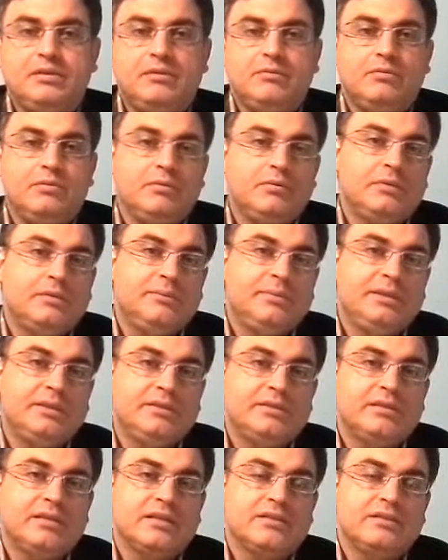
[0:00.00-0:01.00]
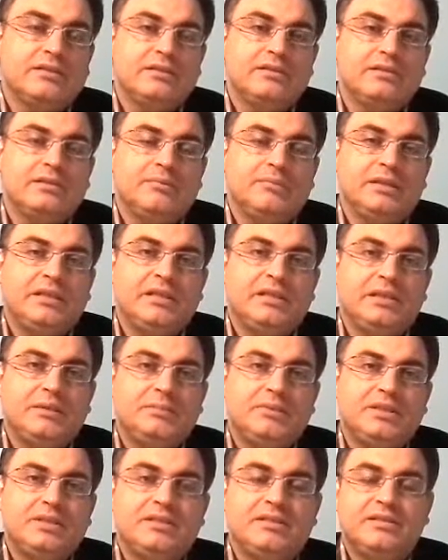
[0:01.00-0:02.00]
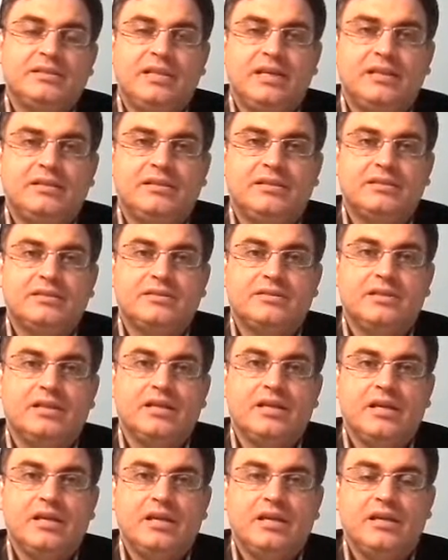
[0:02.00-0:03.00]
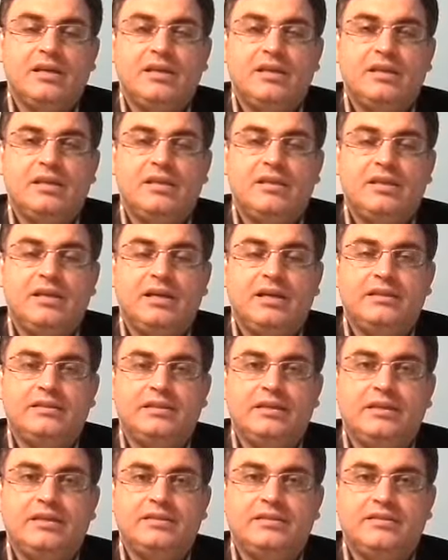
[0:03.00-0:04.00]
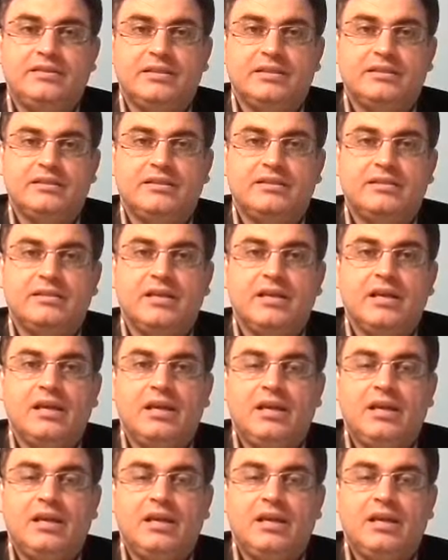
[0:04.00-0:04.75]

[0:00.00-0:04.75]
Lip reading: will be discussing some encryption standards that exist.